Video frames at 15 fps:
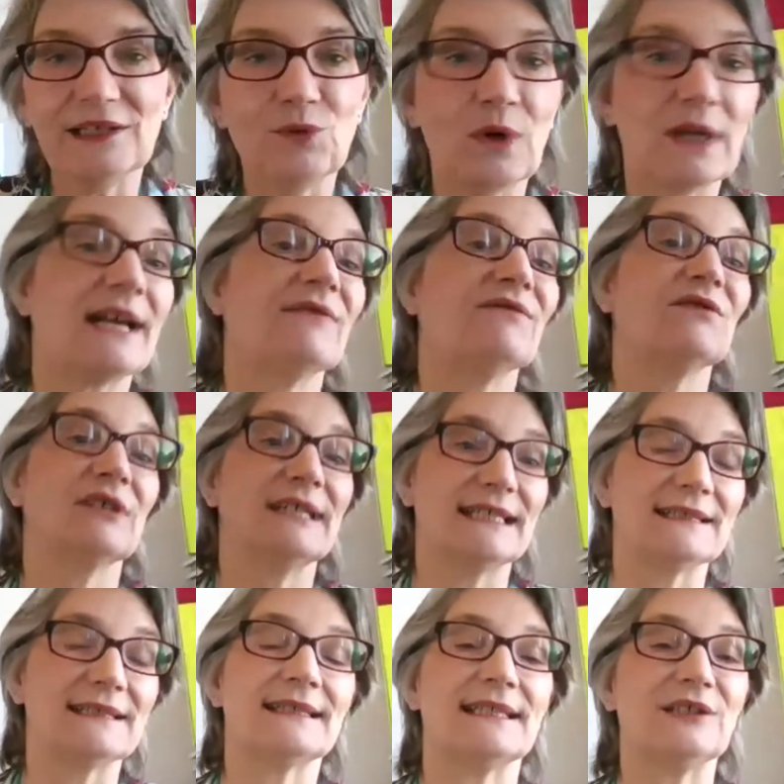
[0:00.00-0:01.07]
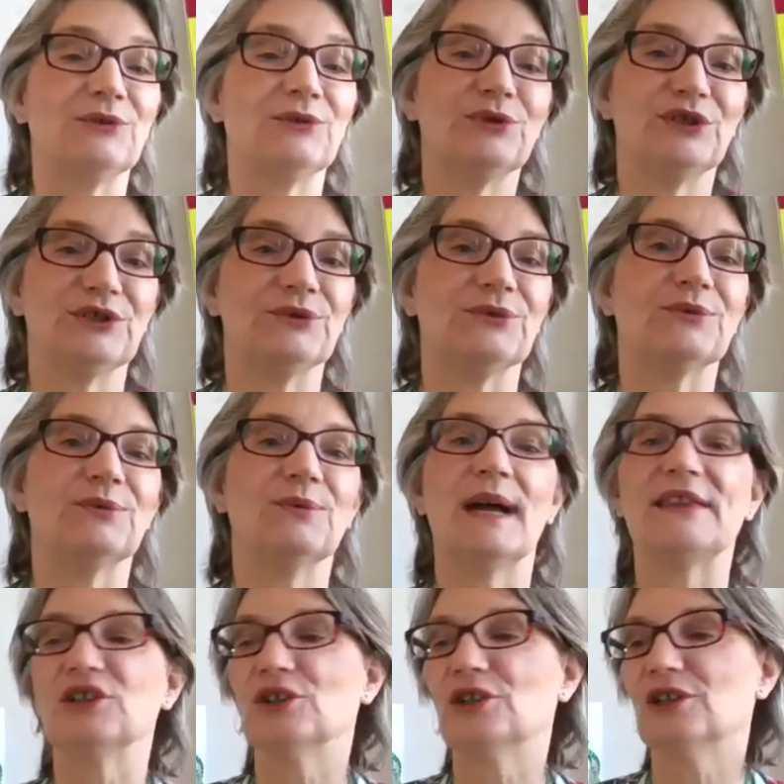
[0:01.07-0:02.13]
whatever it is that you do,
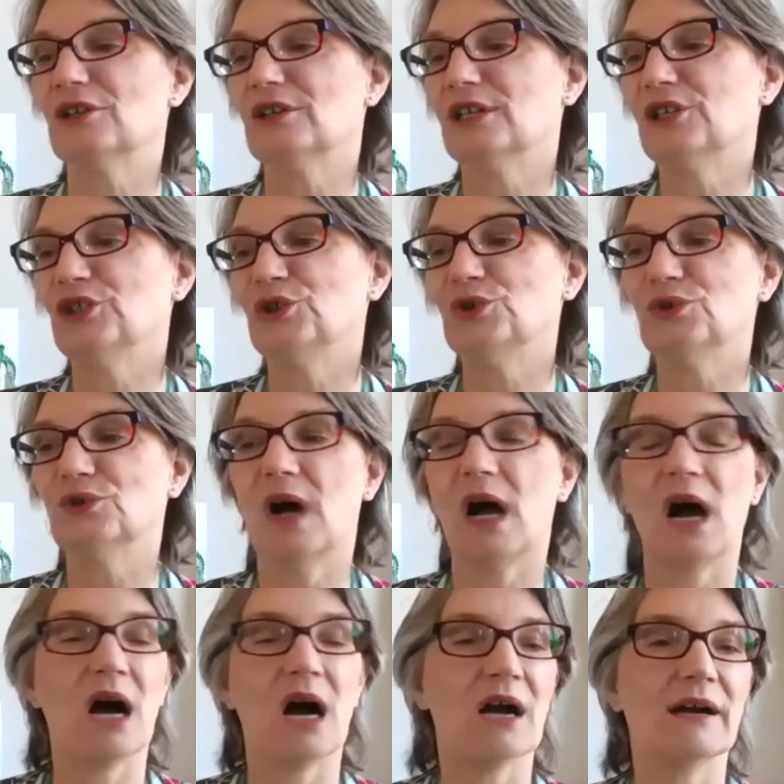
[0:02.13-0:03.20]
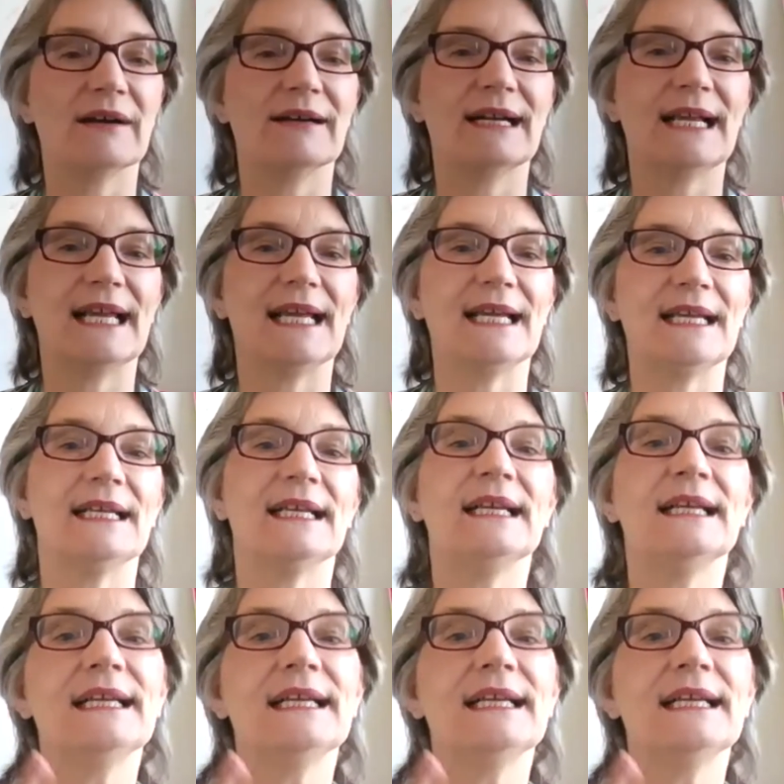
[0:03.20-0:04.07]
whether you are a